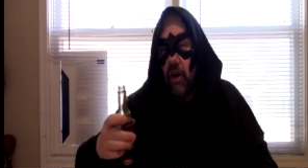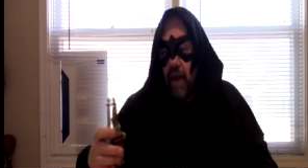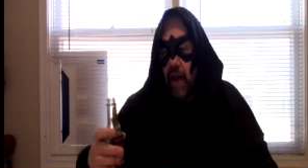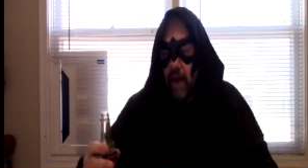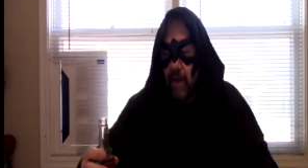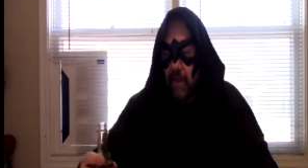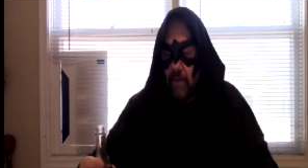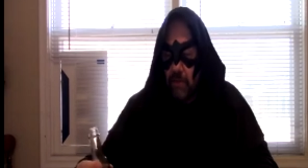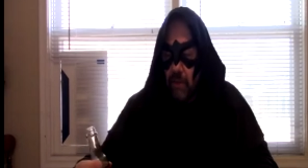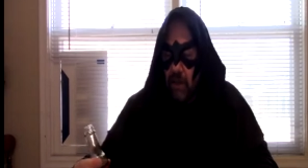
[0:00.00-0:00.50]

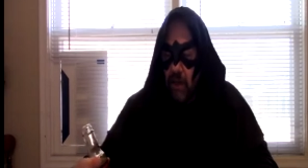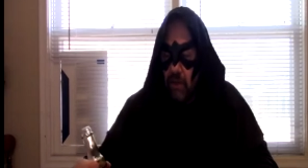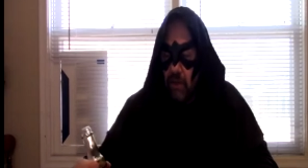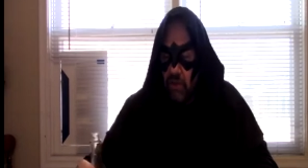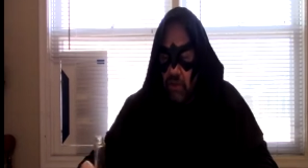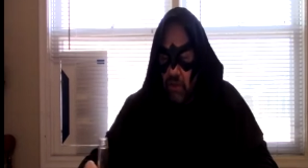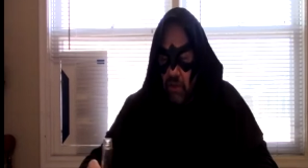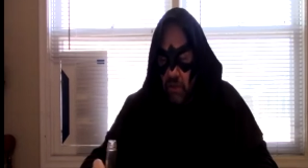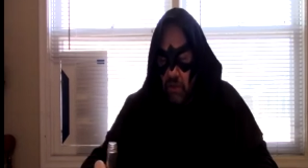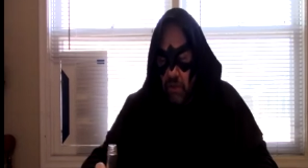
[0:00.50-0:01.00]
hash
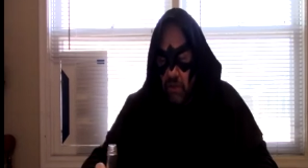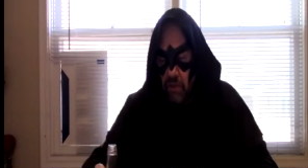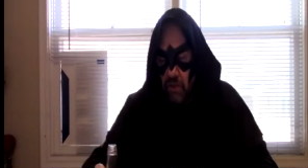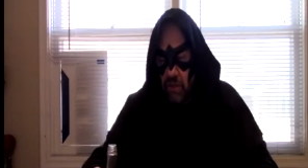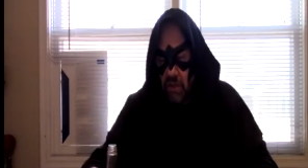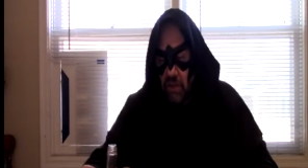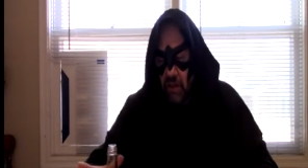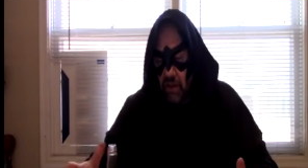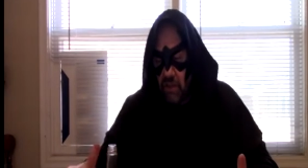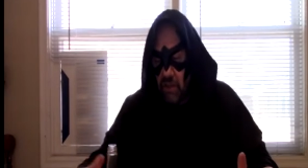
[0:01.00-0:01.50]
browns, no
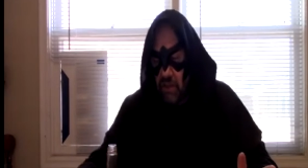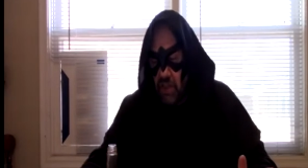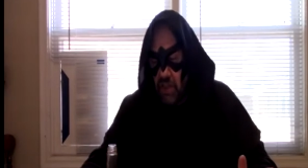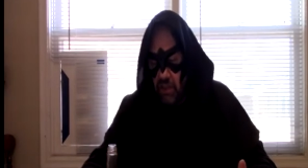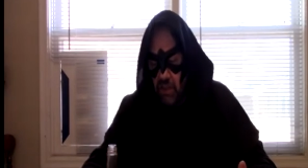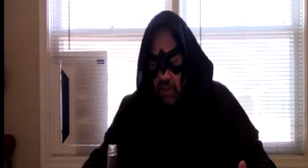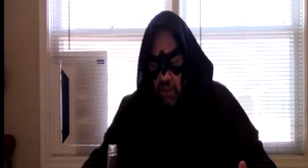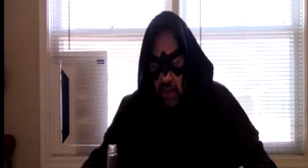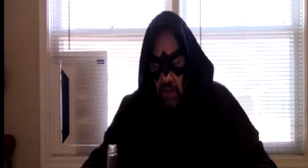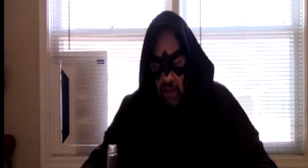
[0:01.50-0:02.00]
starchy
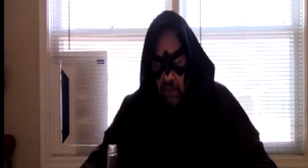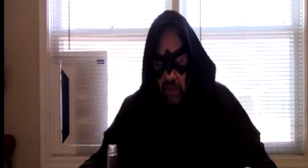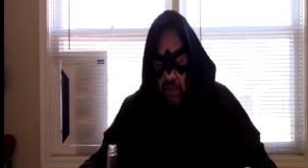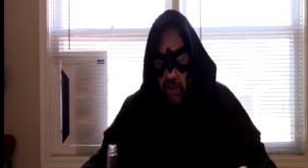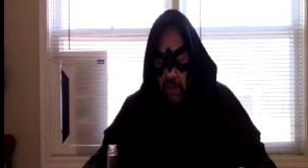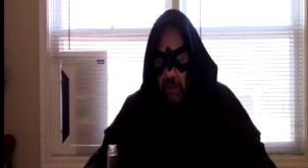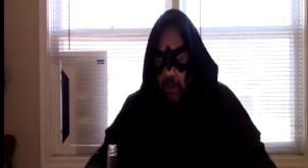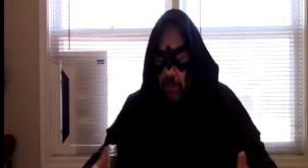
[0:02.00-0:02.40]
stuff.